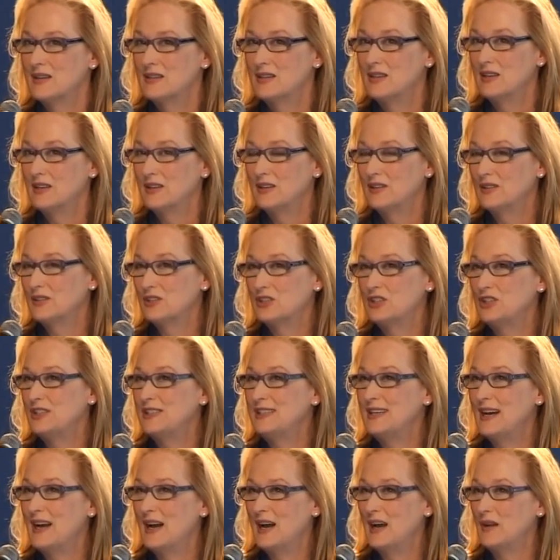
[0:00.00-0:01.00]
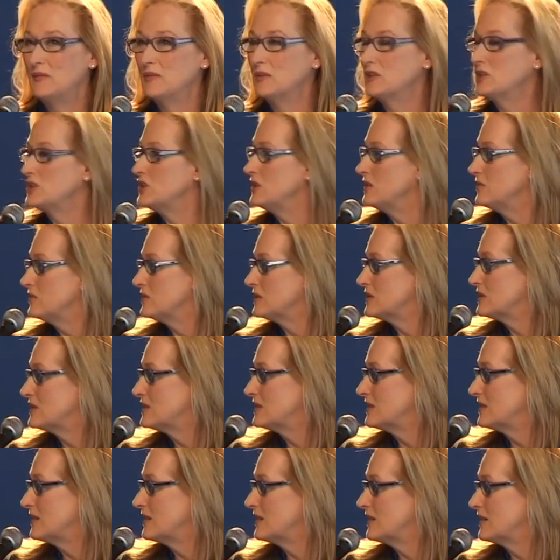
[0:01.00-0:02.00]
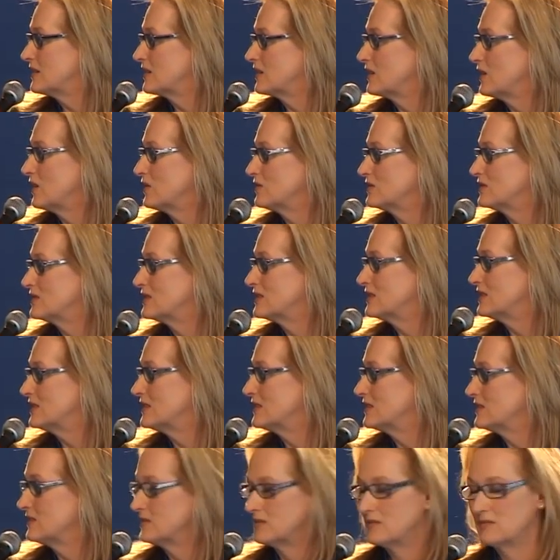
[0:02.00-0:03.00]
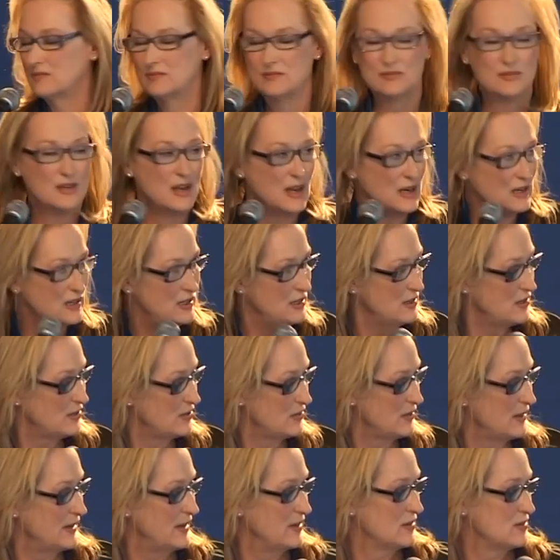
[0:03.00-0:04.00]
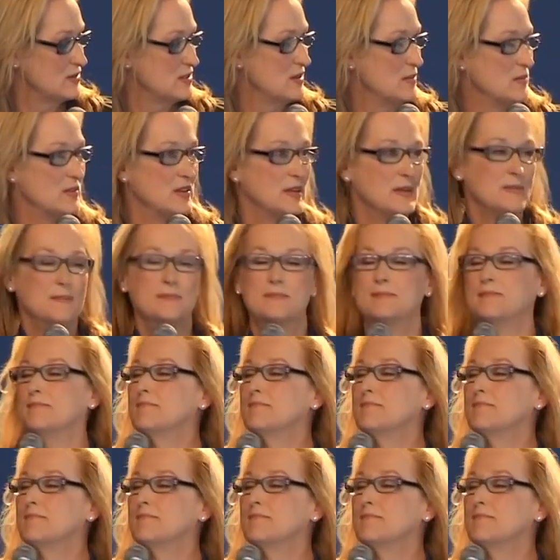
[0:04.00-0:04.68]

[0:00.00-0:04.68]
till she died when she was uh, close to uh, ninety-three or something.